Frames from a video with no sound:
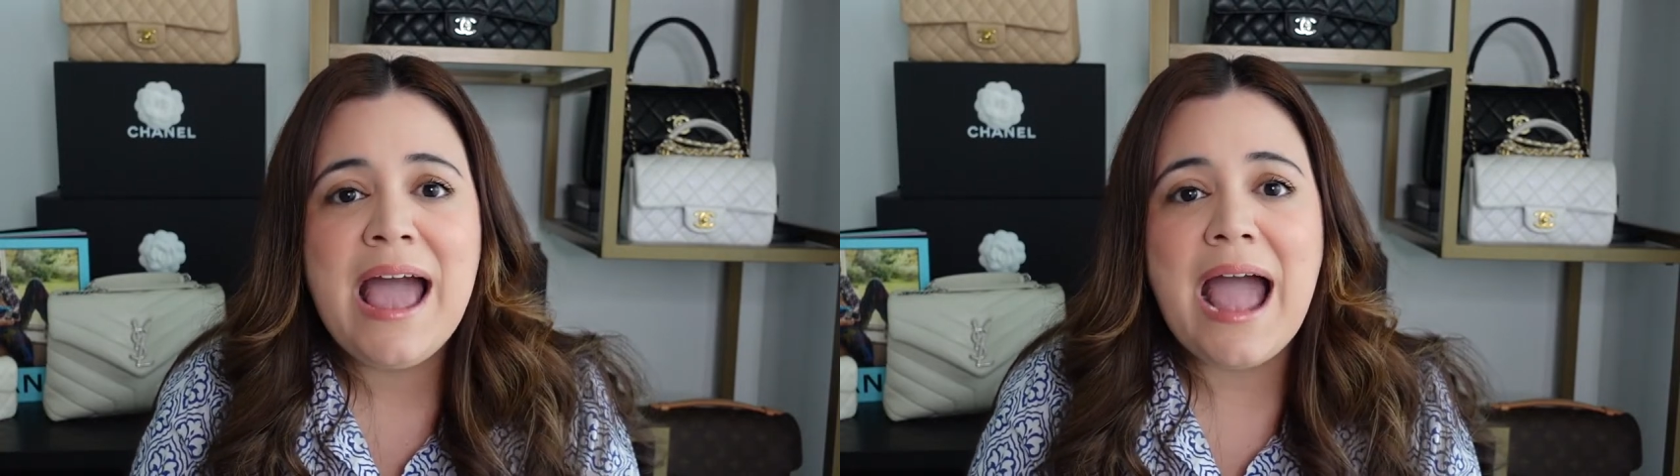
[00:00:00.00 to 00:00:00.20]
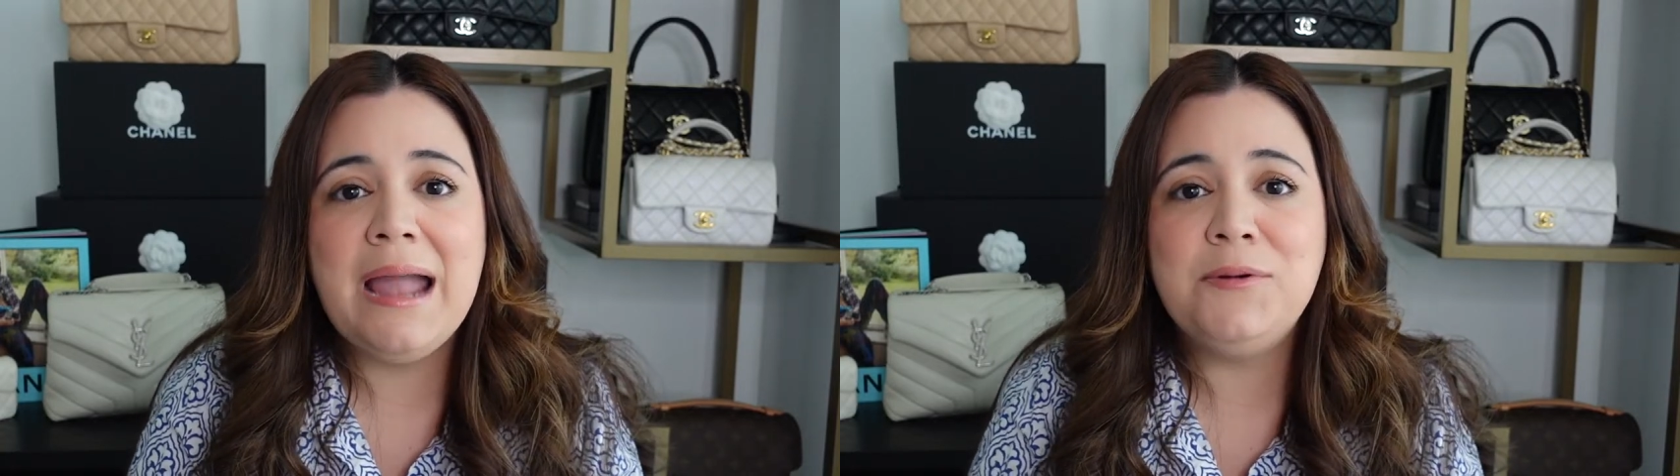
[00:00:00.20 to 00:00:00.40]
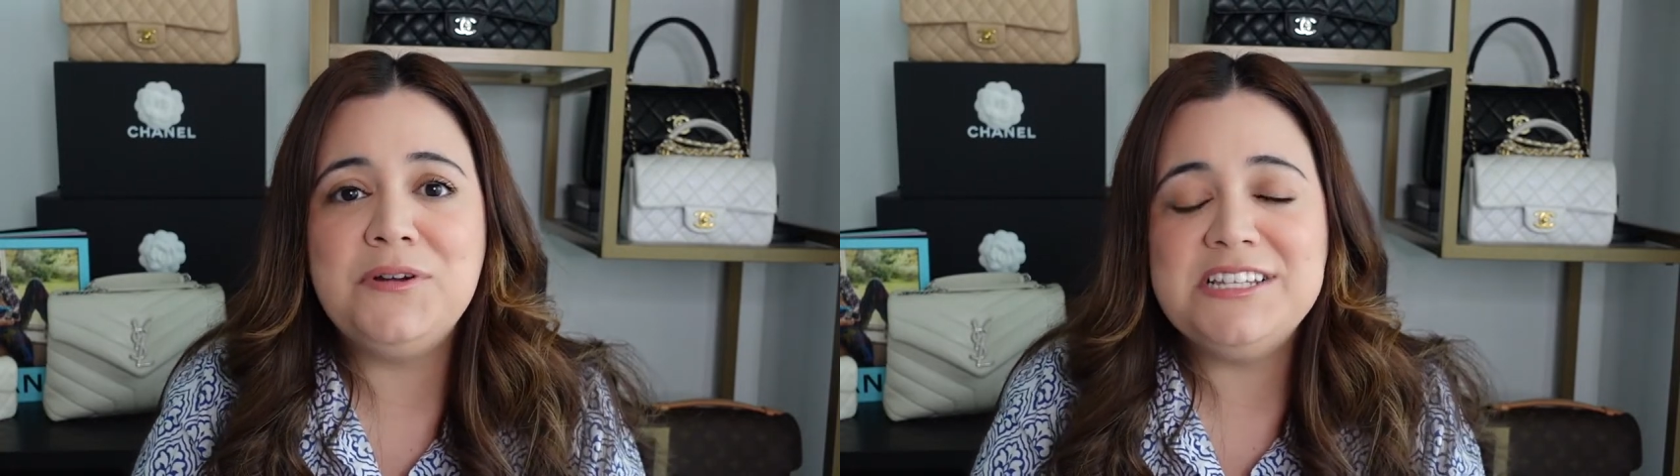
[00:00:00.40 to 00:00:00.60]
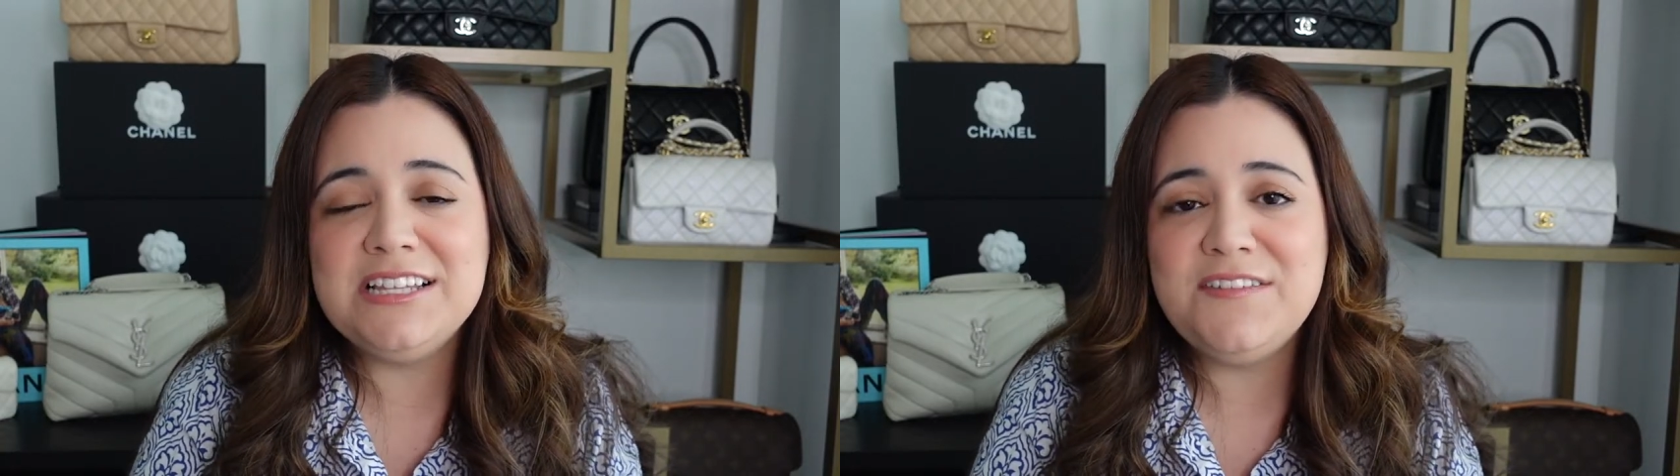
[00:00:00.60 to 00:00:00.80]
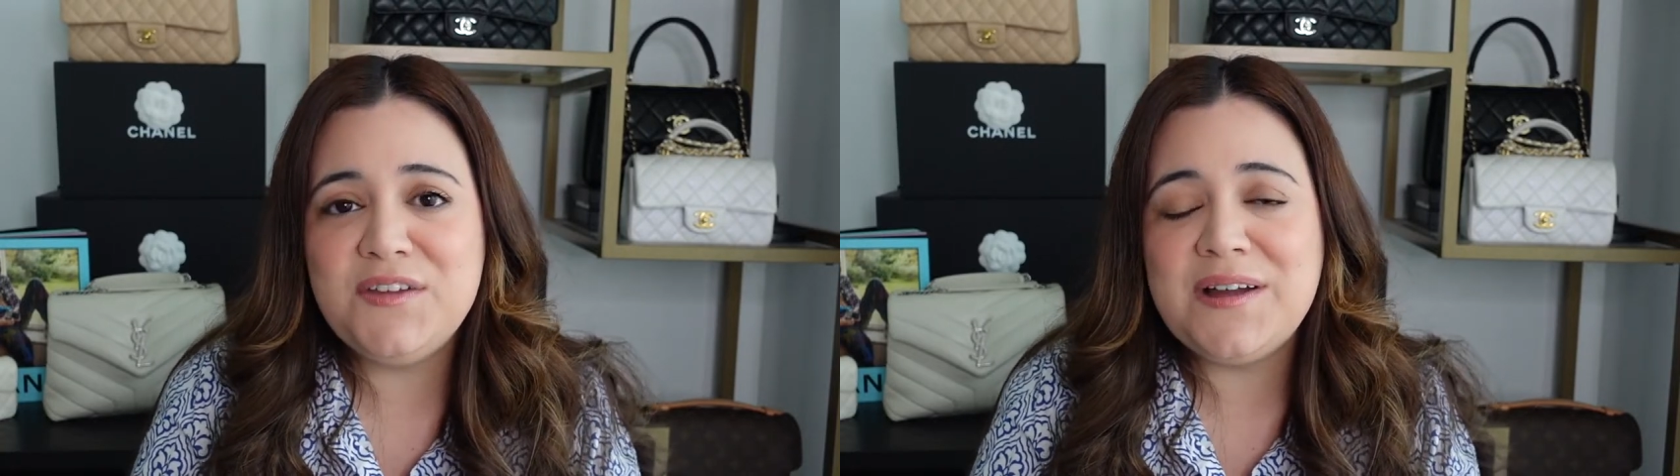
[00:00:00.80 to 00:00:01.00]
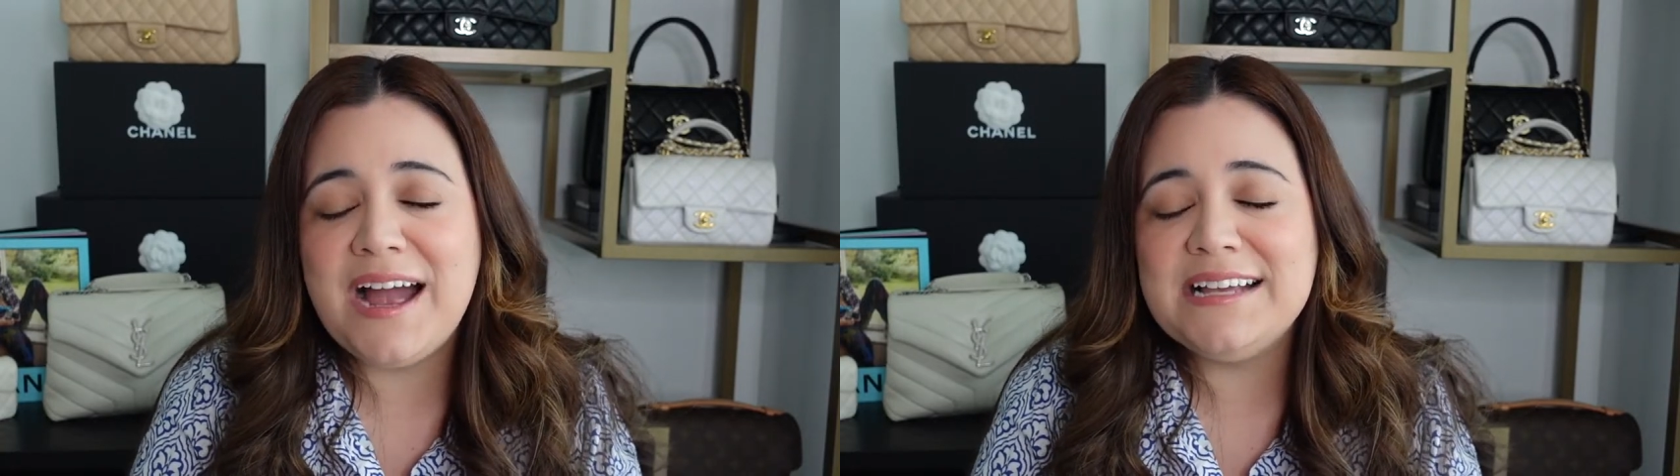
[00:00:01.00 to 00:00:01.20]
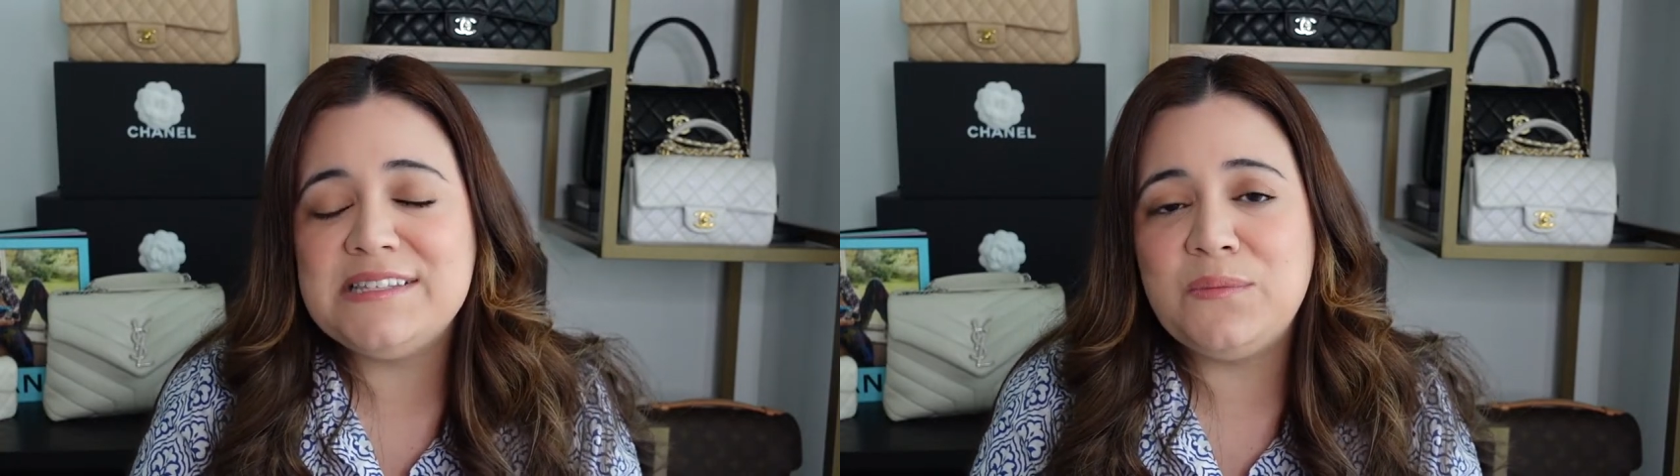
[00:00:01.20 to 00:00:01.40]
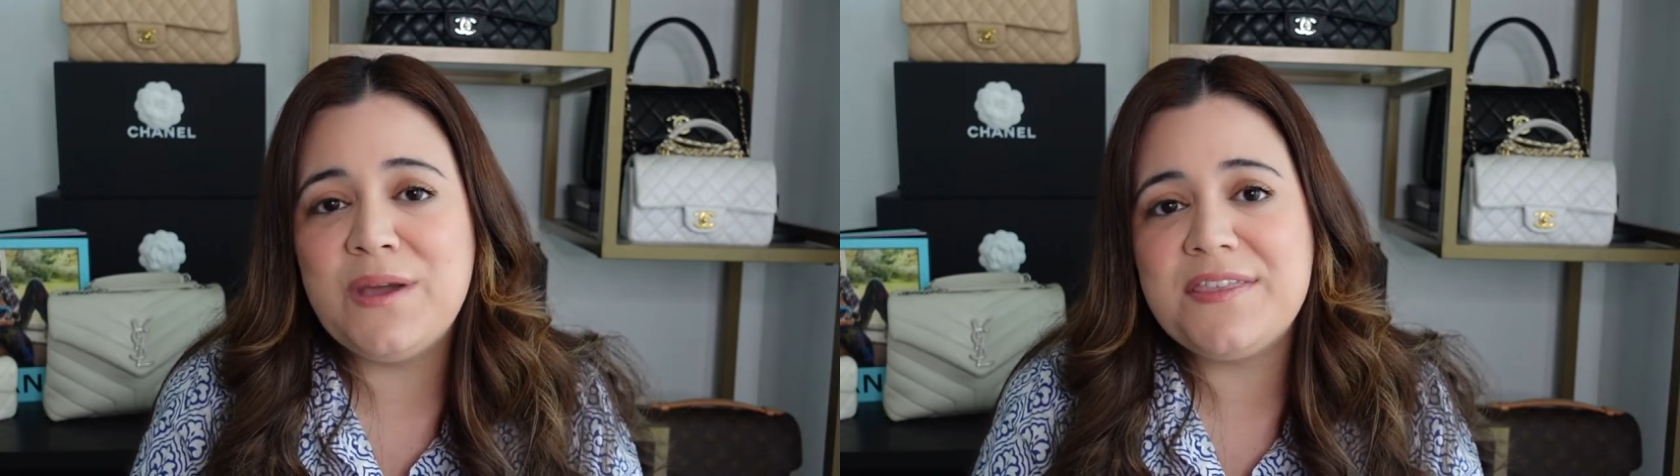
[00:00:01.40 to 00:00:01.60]
I'm going to leave you guys
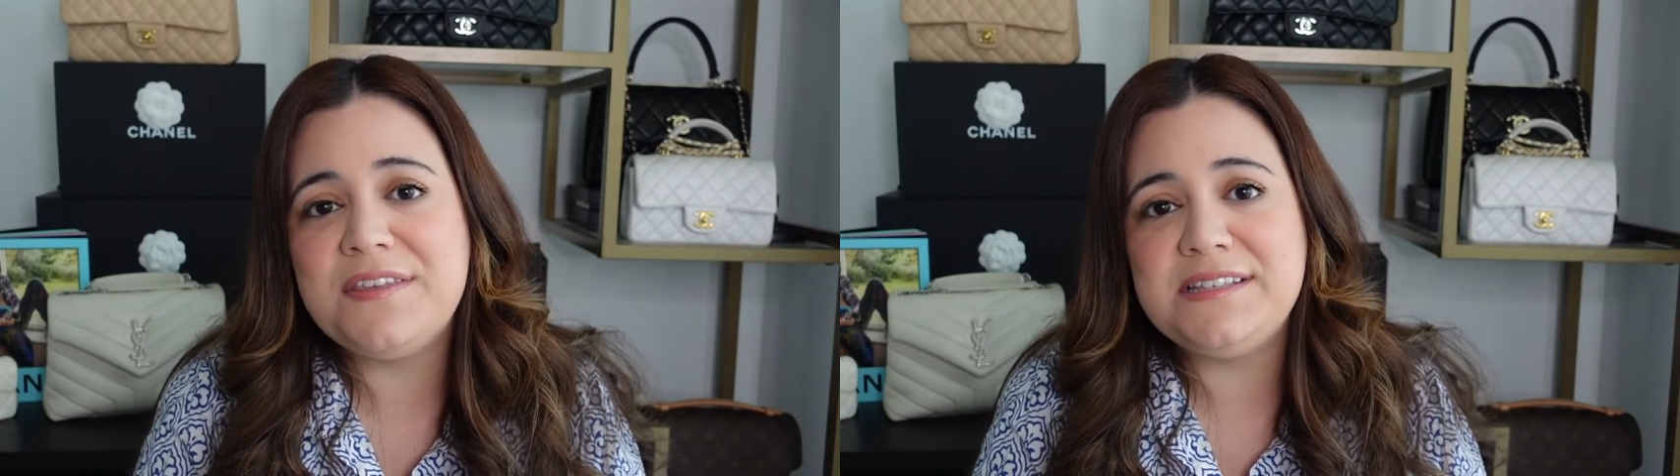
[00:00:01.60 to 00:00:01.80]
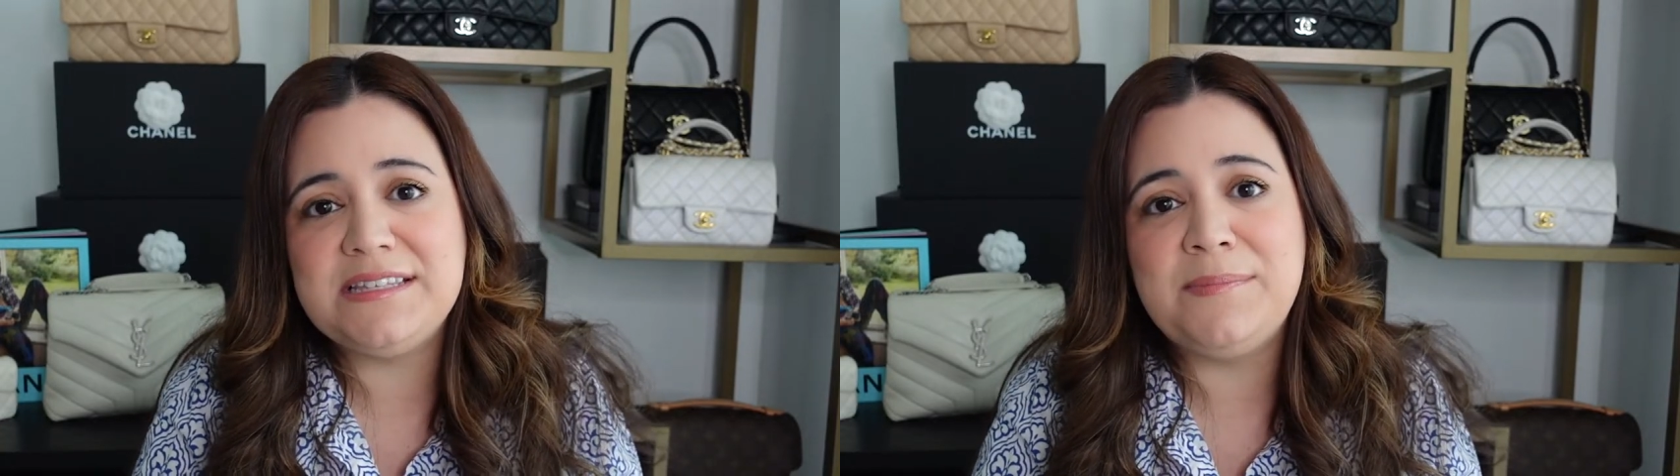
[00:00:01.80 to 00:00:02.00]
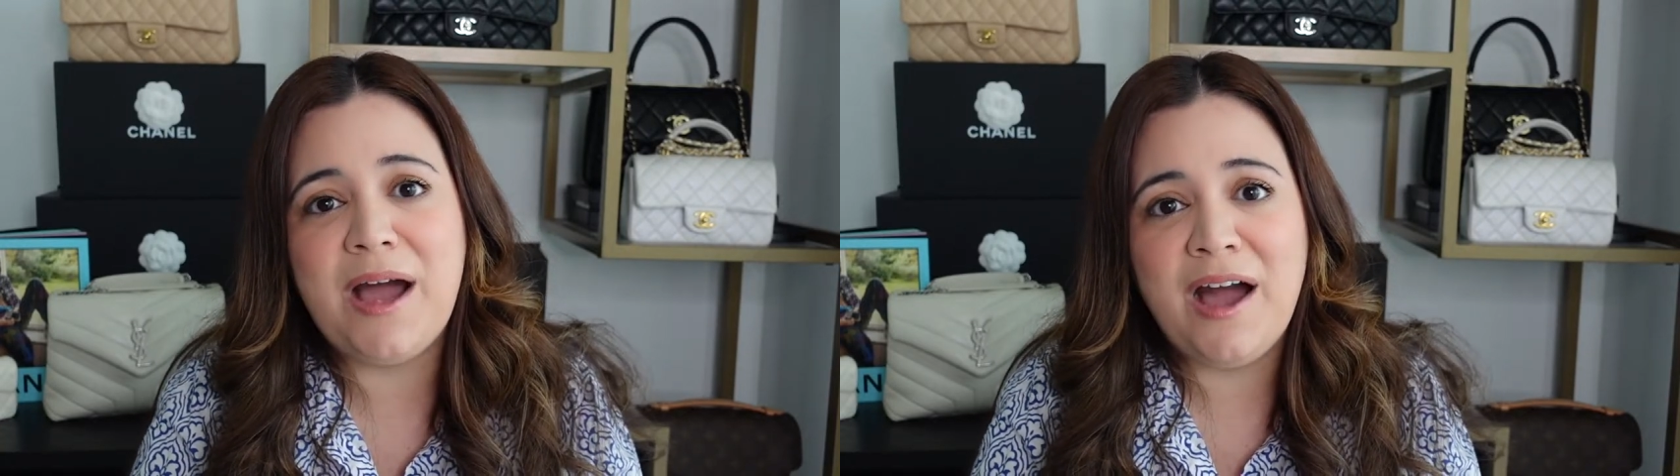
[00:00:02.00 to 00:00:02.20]
with some